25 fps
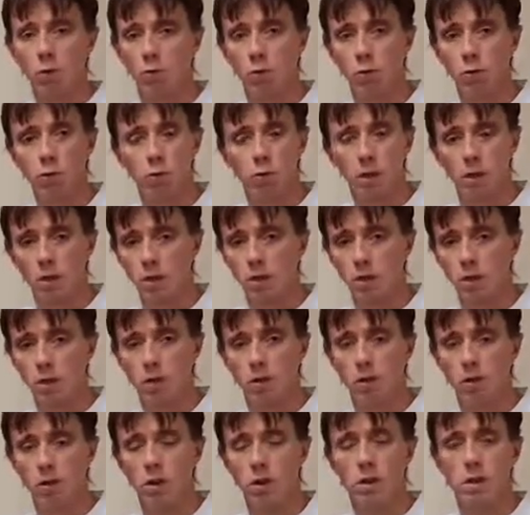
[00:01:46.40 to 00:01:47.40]
food
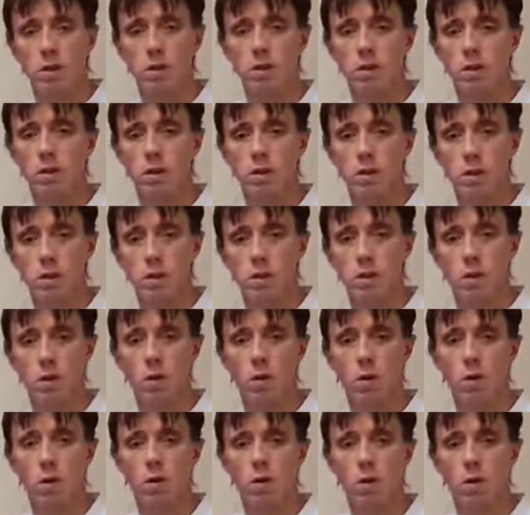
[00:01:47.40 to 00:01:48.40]
sensitivities to see,
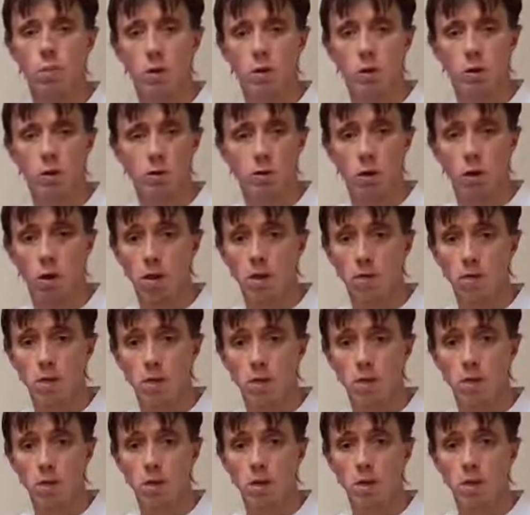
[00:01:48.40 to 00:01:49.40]
because all of
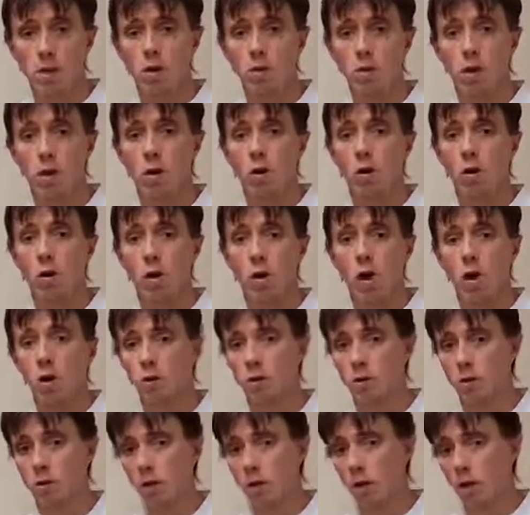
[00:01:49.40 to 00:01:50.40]
these things
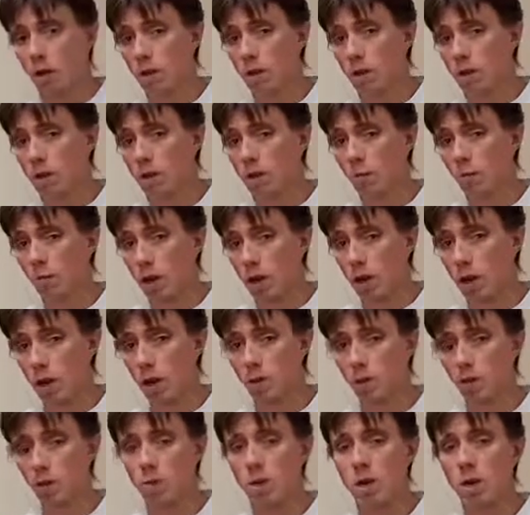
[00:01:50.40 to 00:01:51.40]
can lead to brain
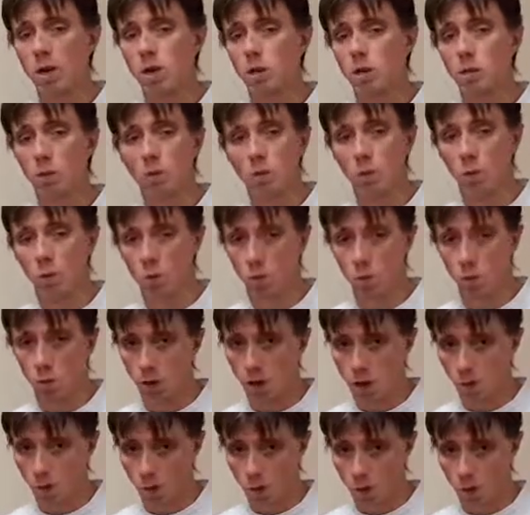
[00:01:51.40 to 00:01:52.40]
inflammation, which will
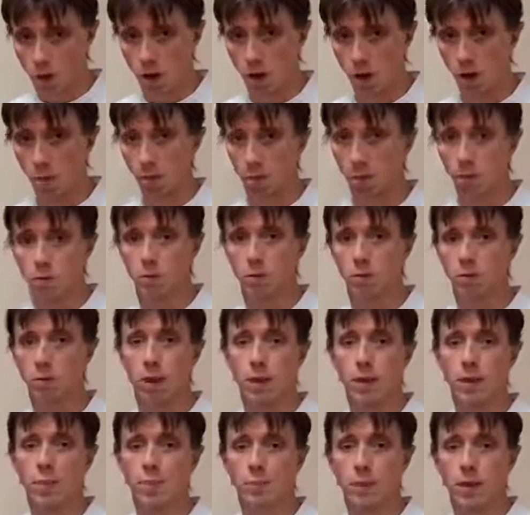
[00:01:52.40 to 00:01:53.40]
give us problems.
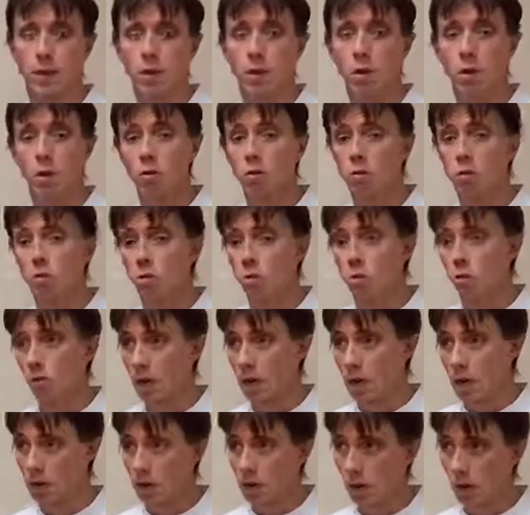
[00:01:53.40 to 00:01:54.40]
Okay? So the
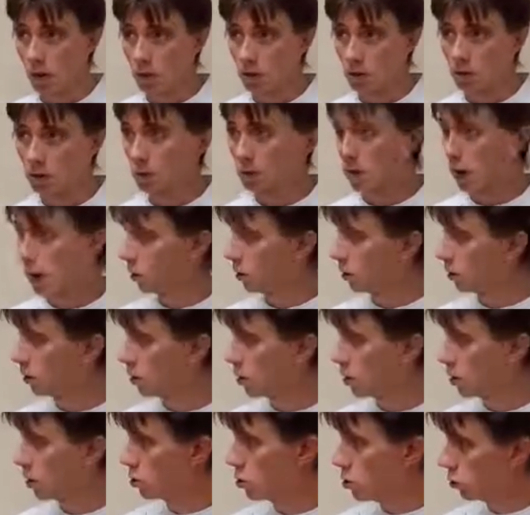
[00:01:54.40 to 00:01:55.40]
organic acid test is
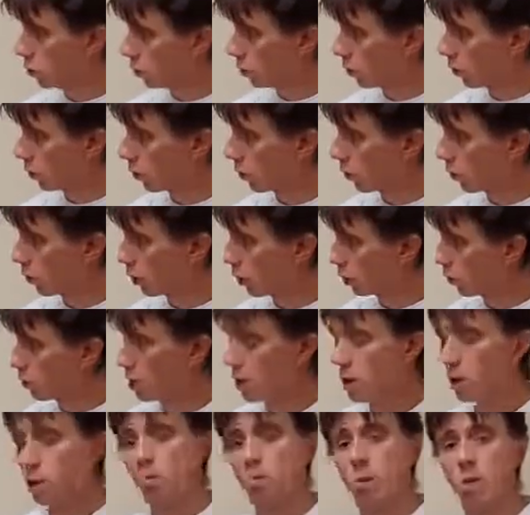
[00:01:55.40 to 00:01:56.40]
very useful for this
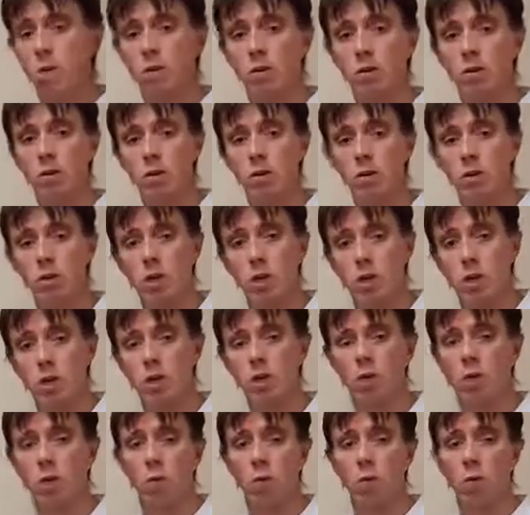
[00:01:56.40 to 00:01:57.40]
because it
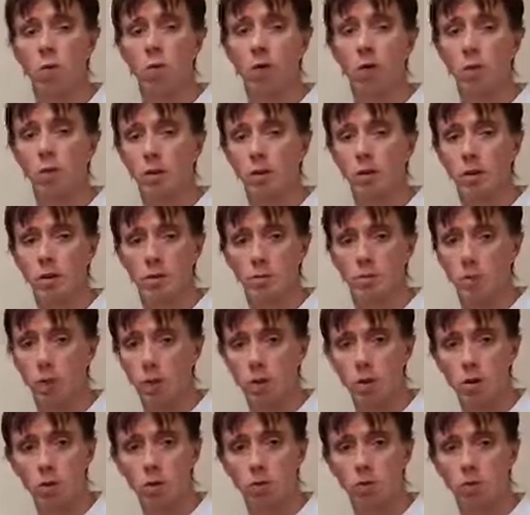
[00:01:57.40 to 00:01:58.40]
checks for
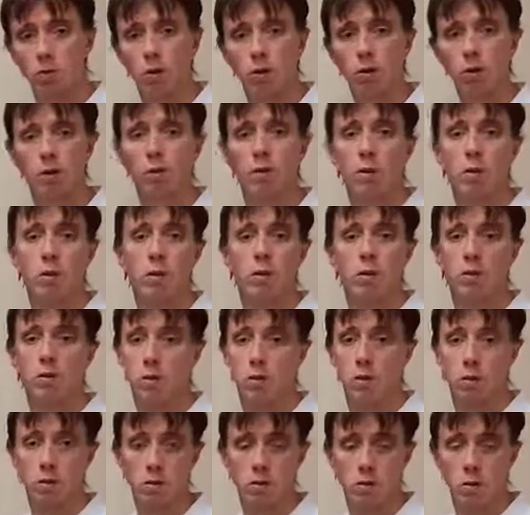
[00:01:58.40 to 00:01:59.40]
dysbiosis,
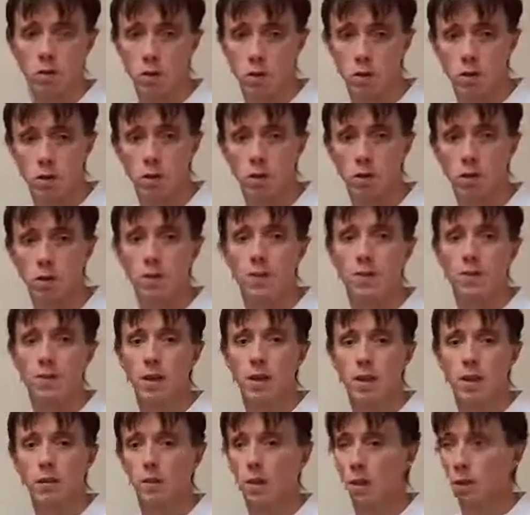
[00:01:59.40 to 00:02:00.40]
such as yeast,
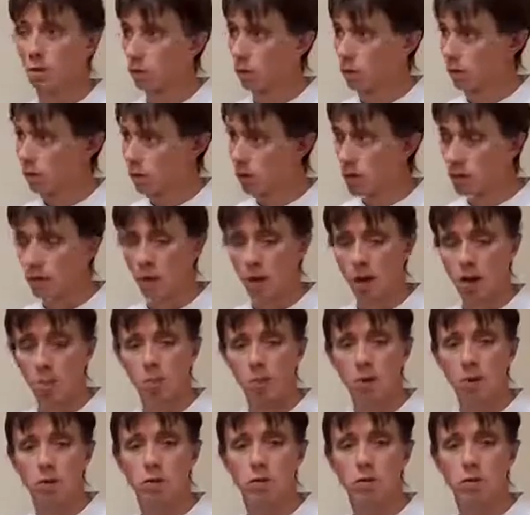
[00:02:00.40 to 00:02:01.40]
checks for B
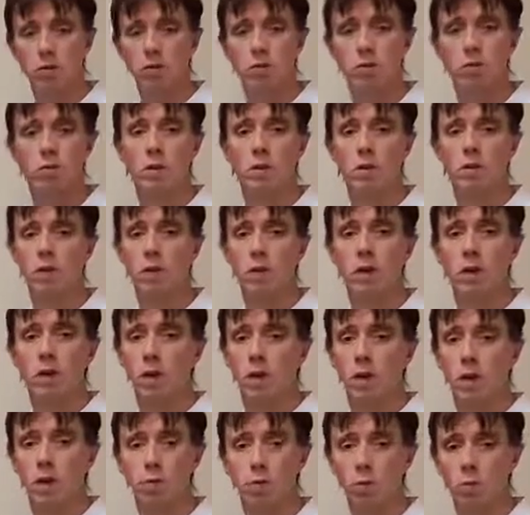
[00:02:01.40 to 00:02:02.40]
vitamin deficiencies,
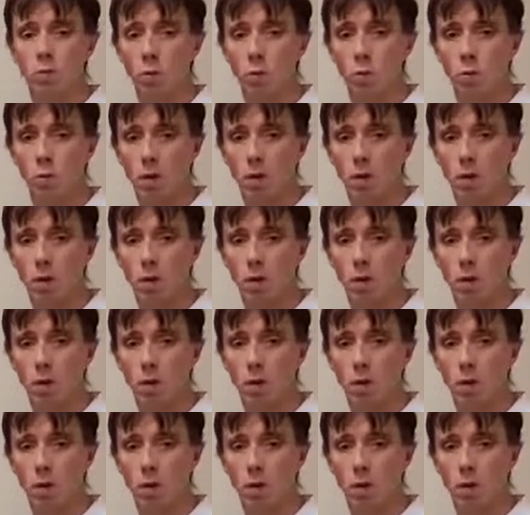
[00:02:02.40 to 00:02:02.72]
gives us a